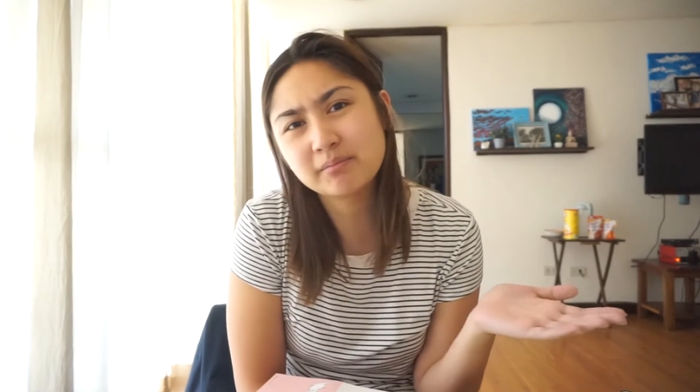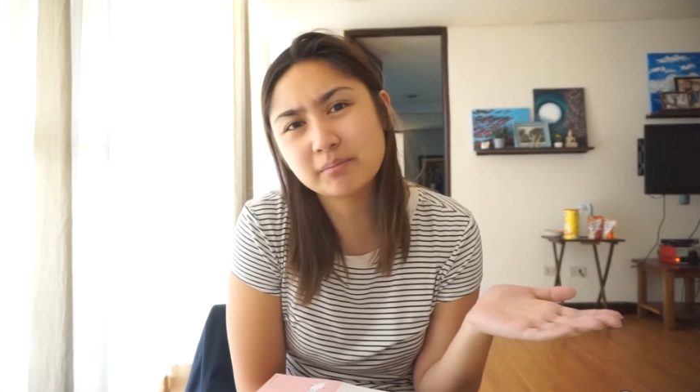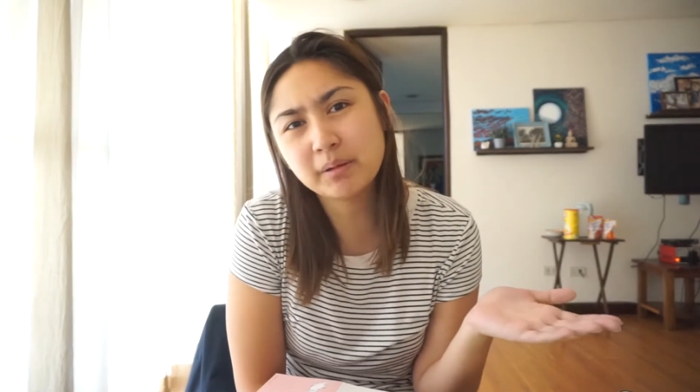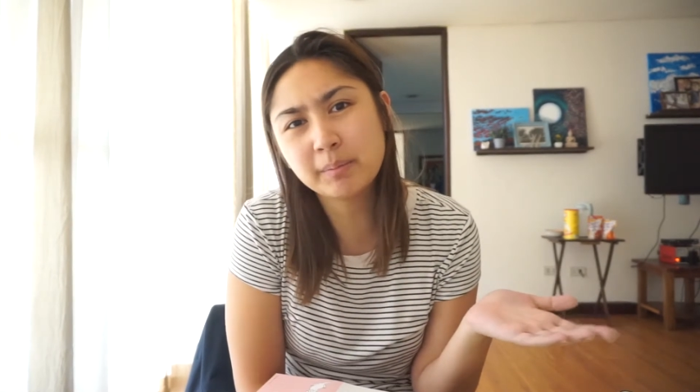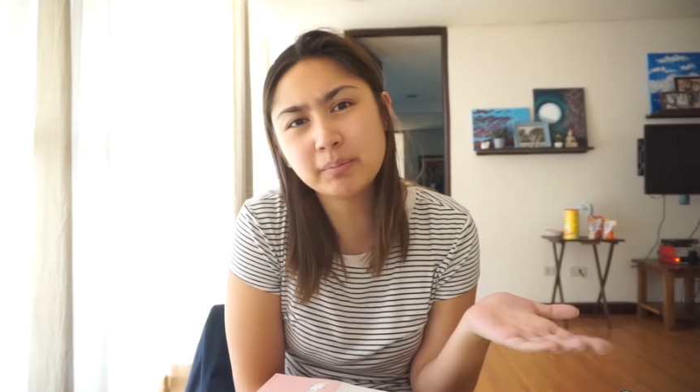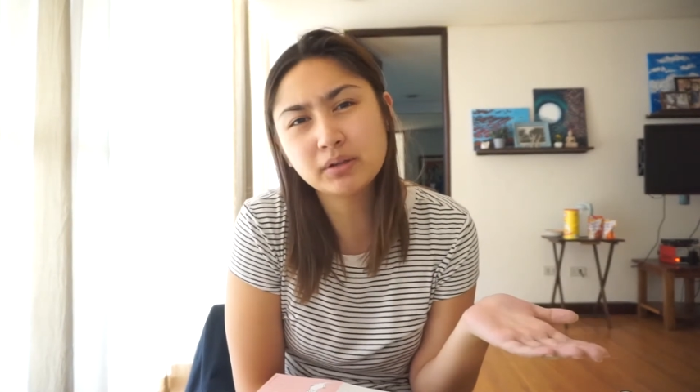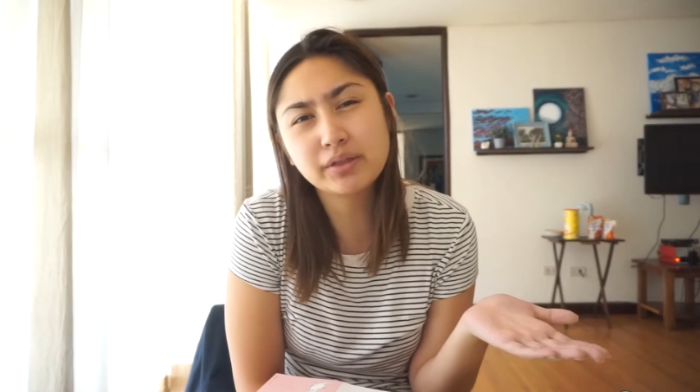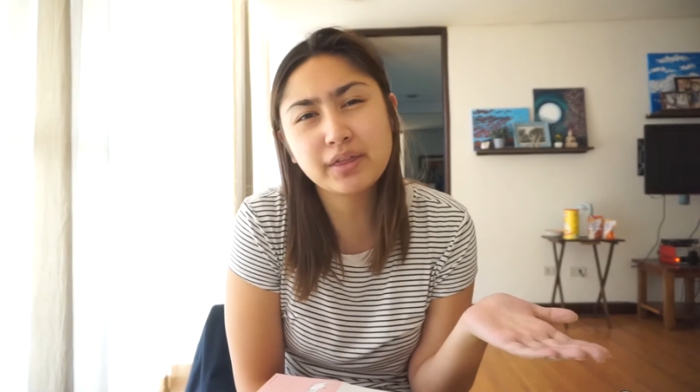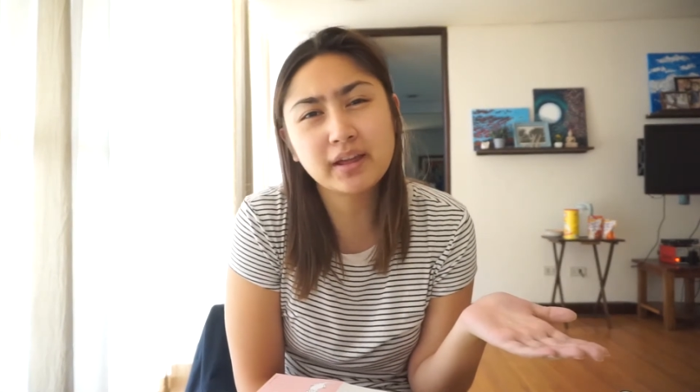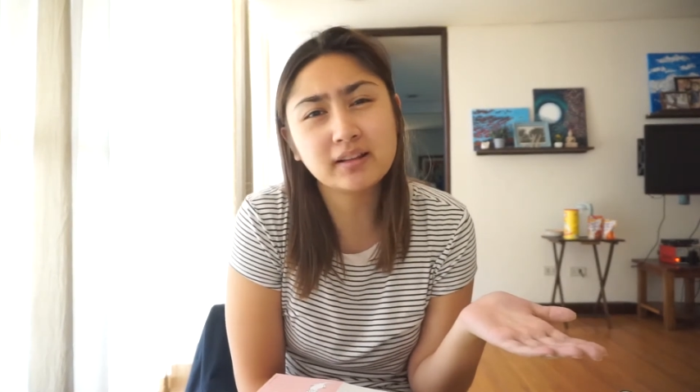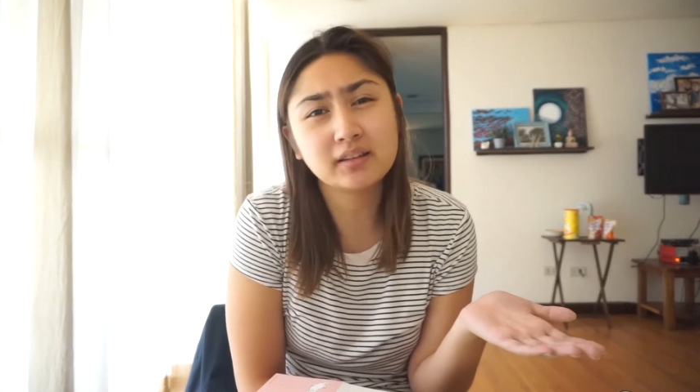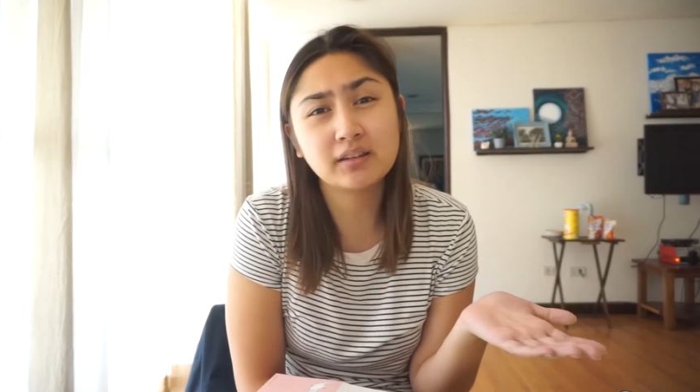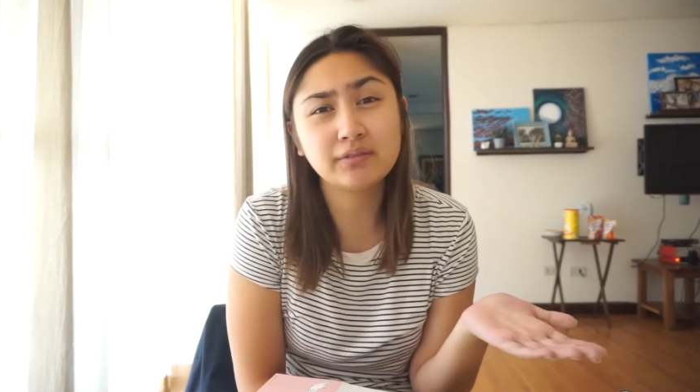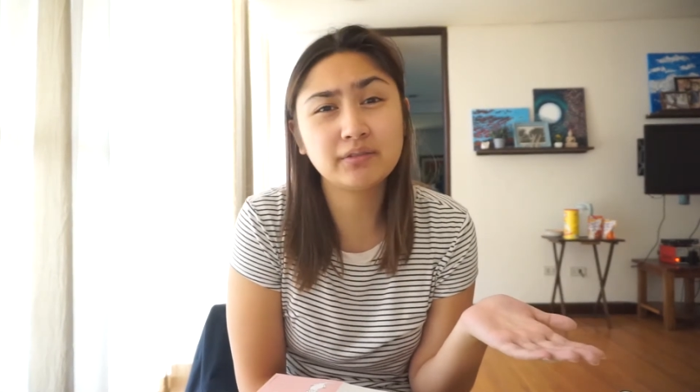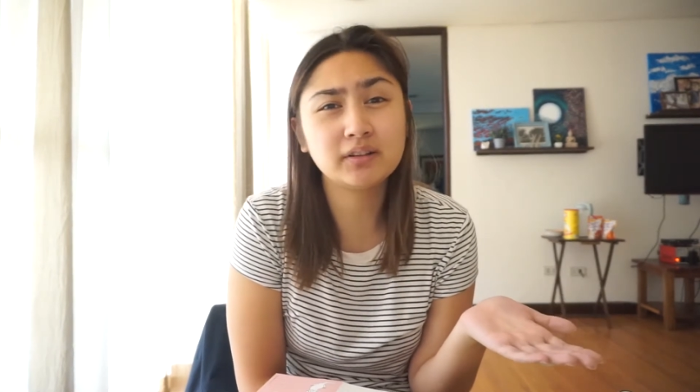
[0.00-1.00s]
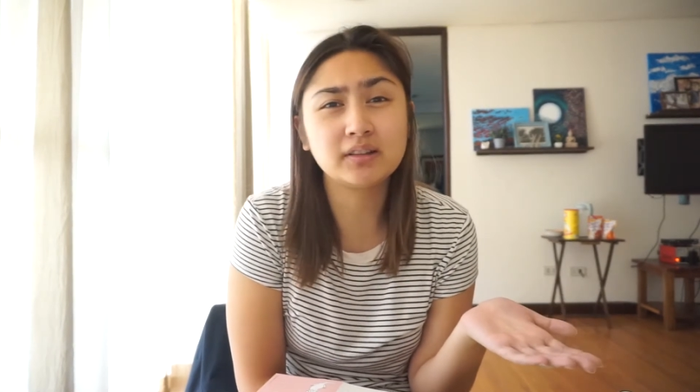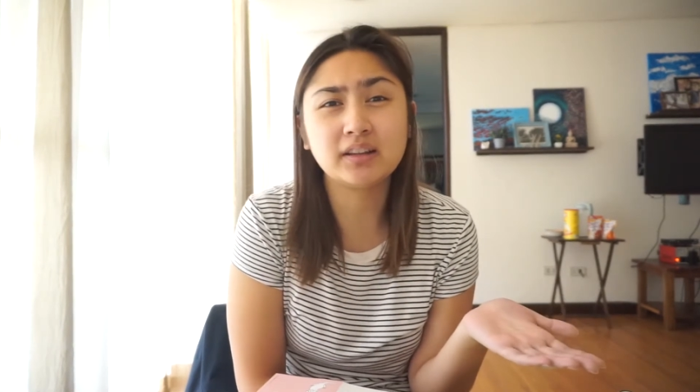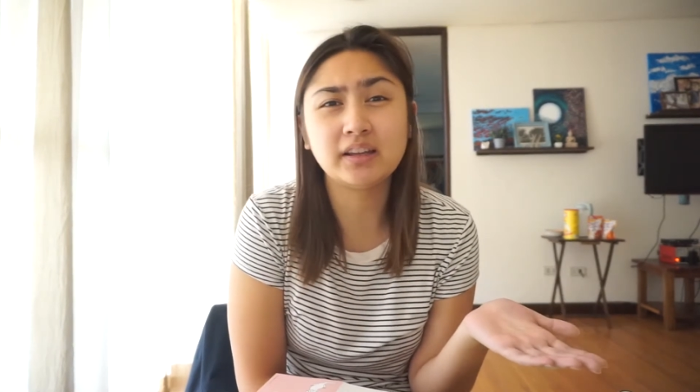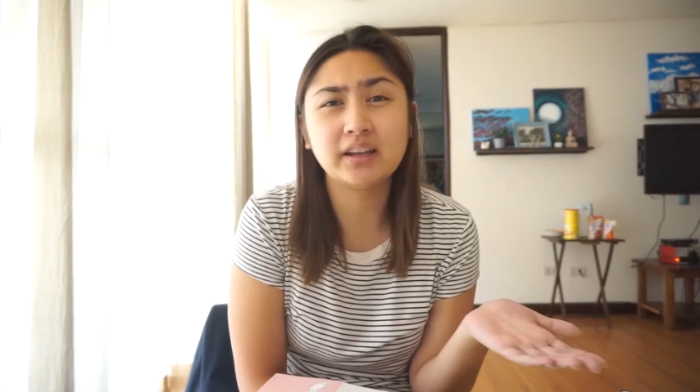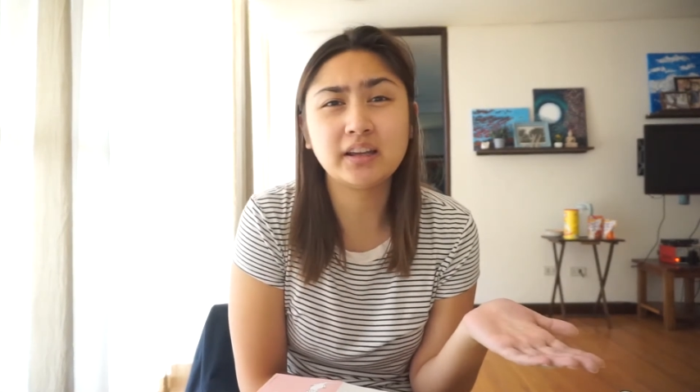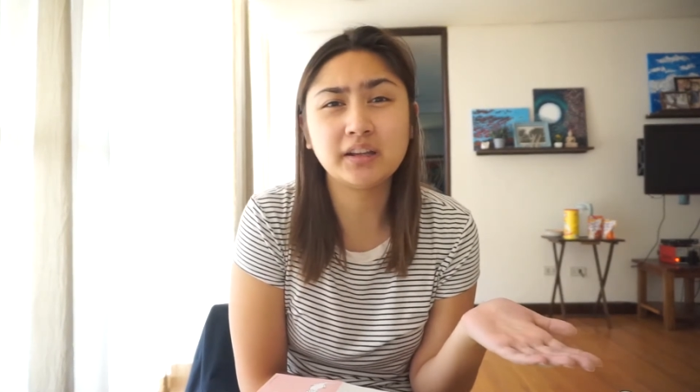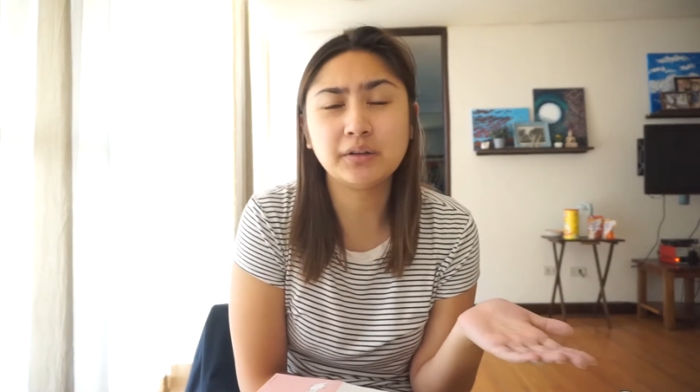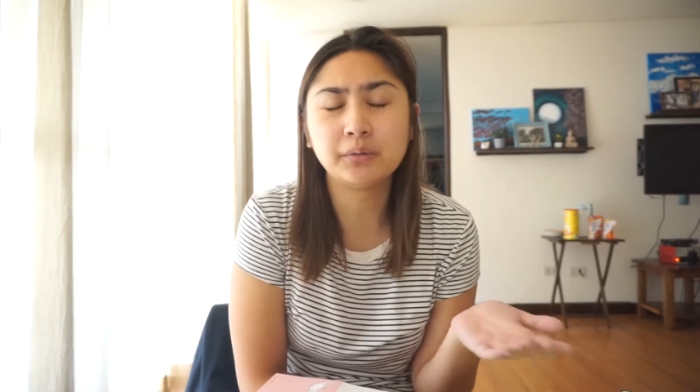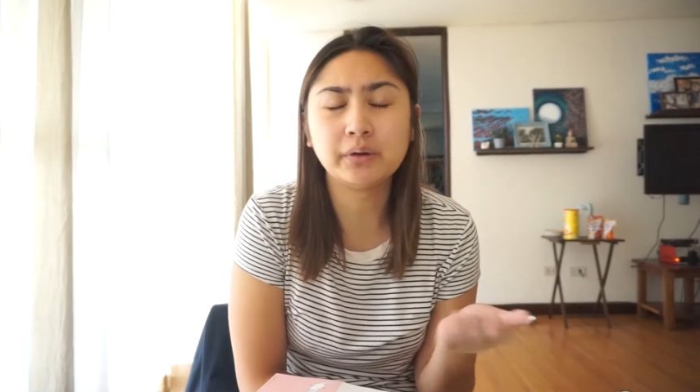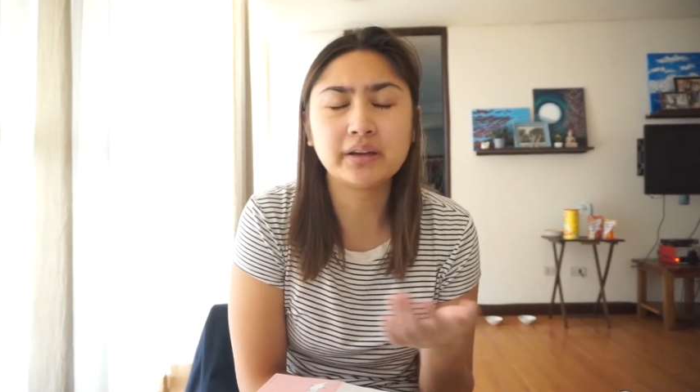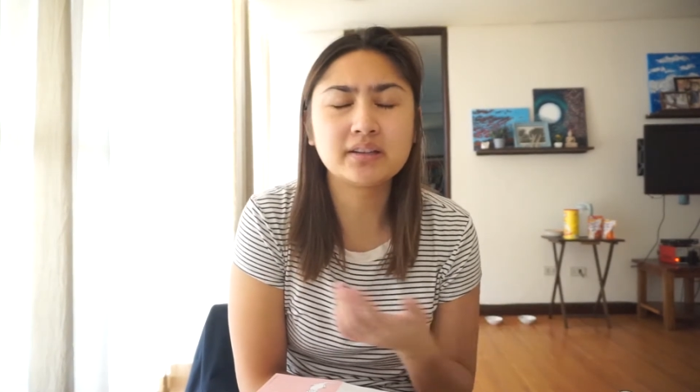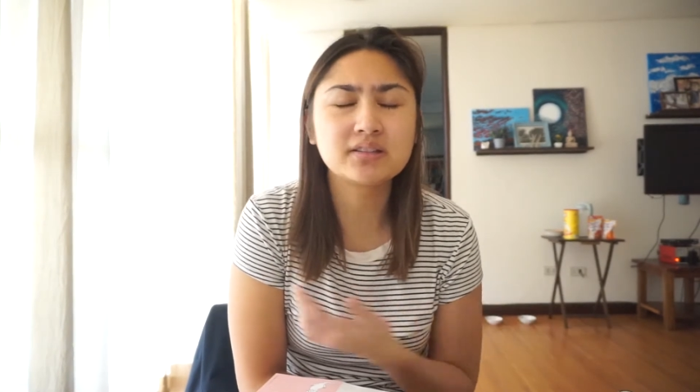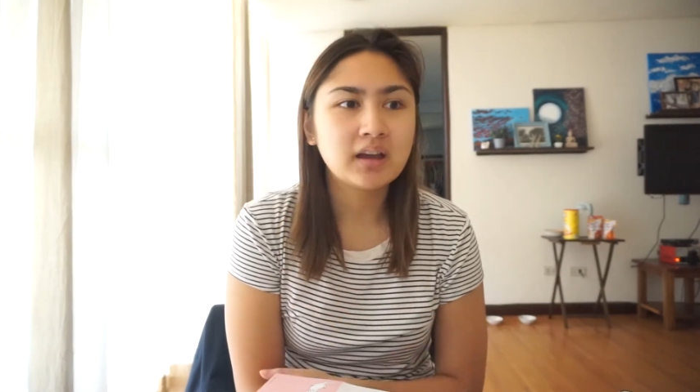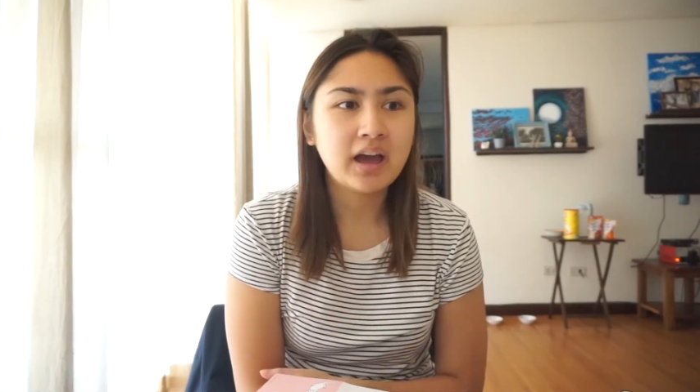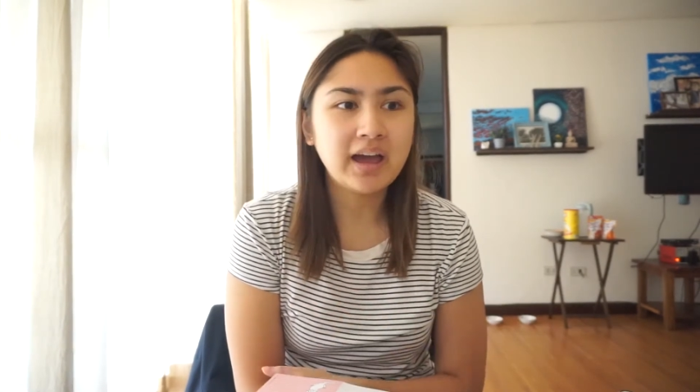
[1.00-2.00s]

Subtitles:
people think differently anyways.